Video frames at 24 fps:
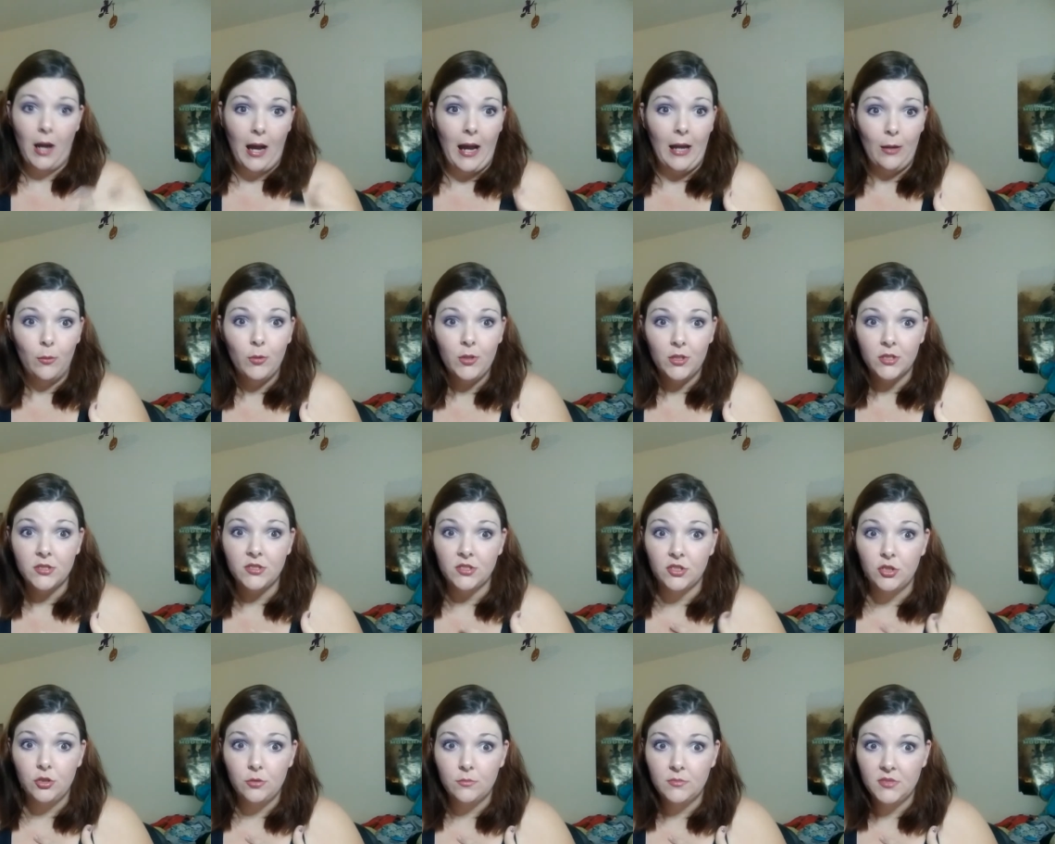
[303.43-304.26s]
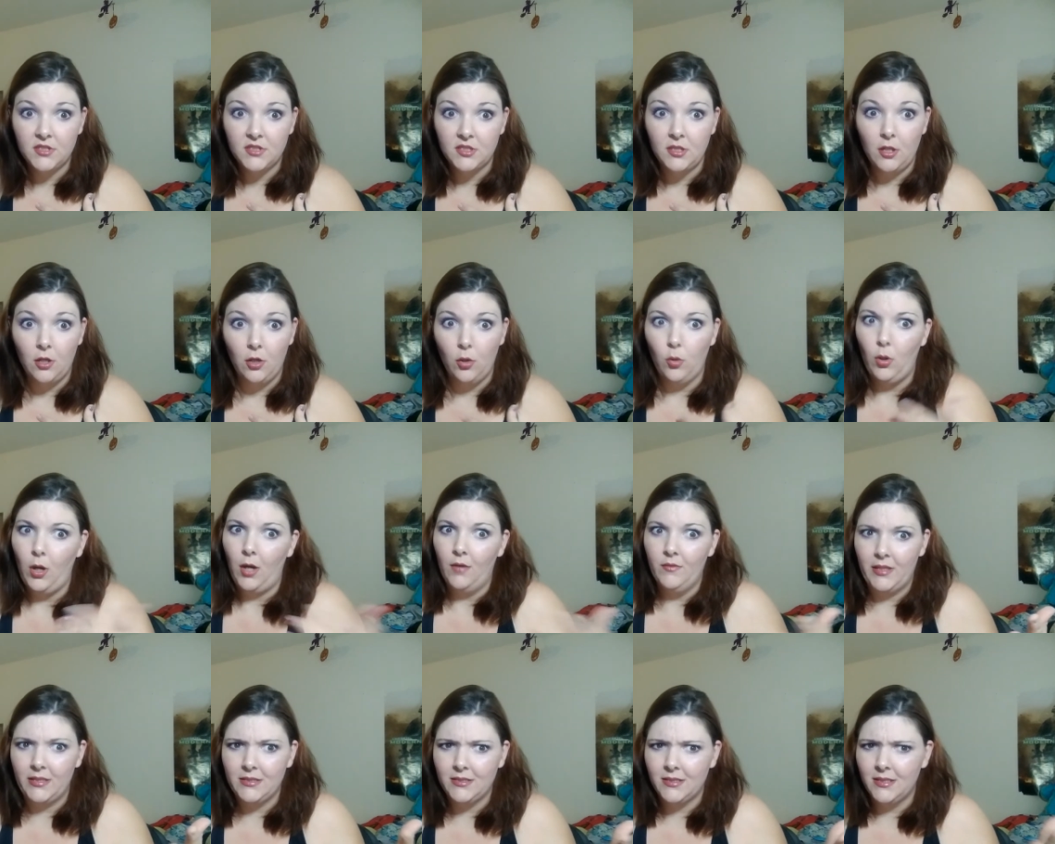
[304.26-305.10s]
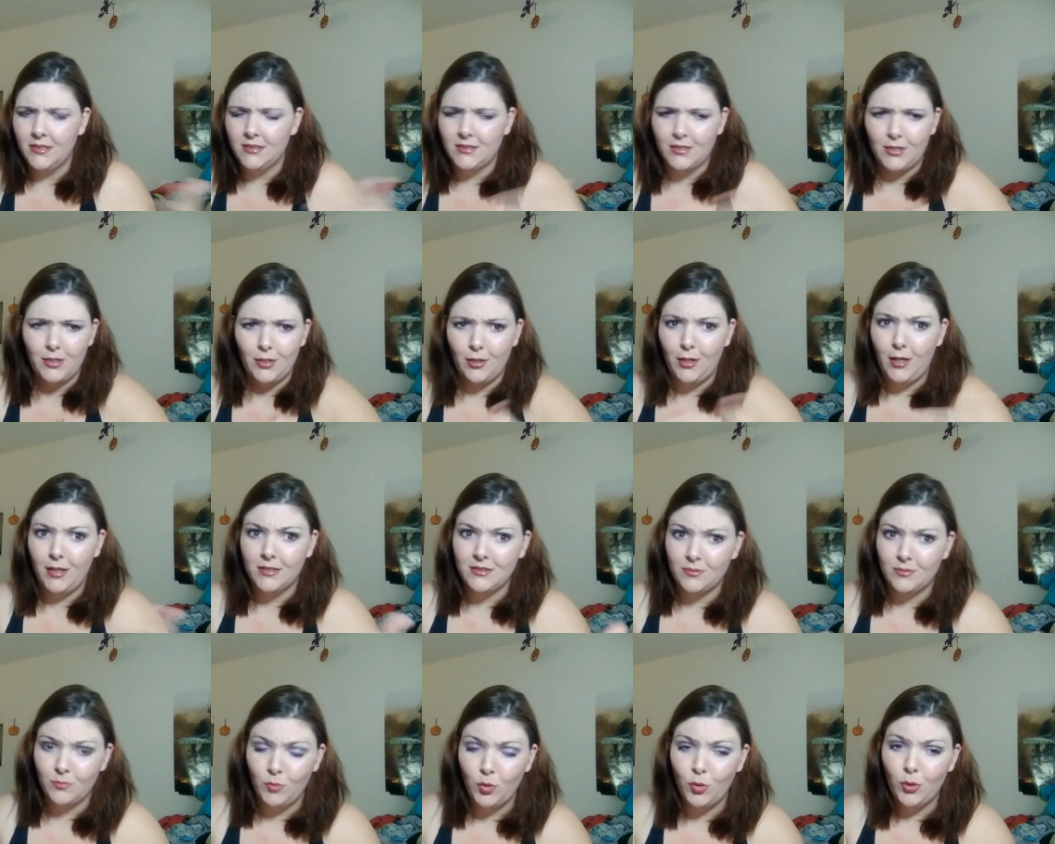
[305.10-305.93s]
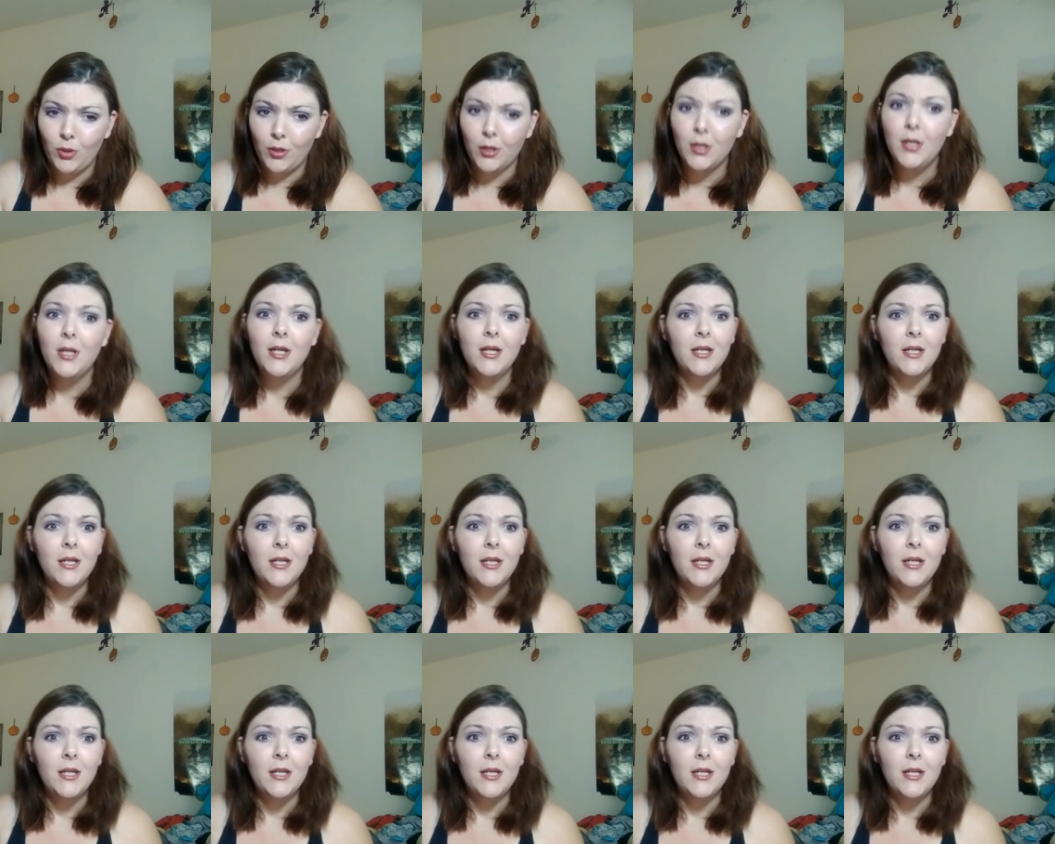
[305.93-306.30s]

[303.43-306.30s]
I would assume so. Obviously, it's going to cost more